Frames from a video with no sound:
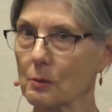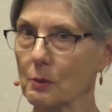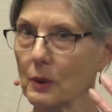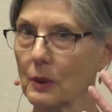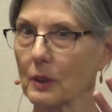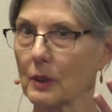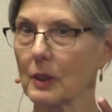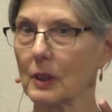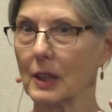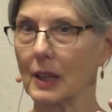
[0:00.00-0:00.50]

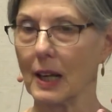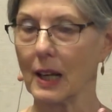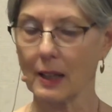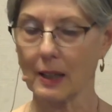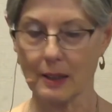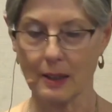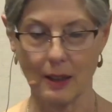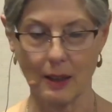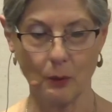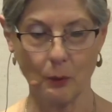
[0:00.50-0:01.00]
We're
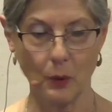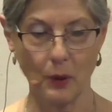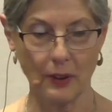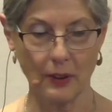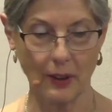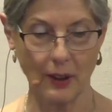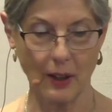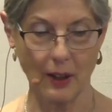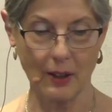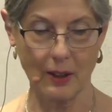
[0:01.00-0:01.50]
connecting
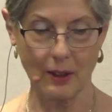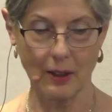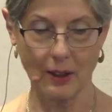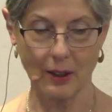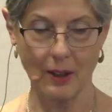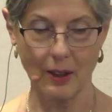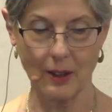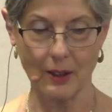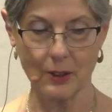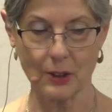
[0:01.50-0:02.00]
with that
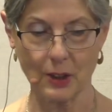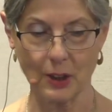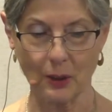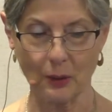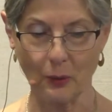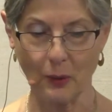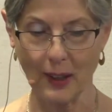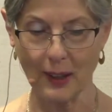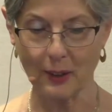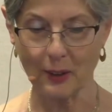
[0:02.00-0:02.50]

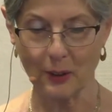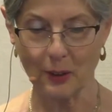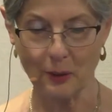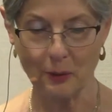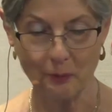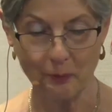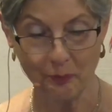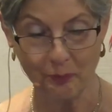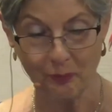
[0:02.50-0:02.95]
Akashic record.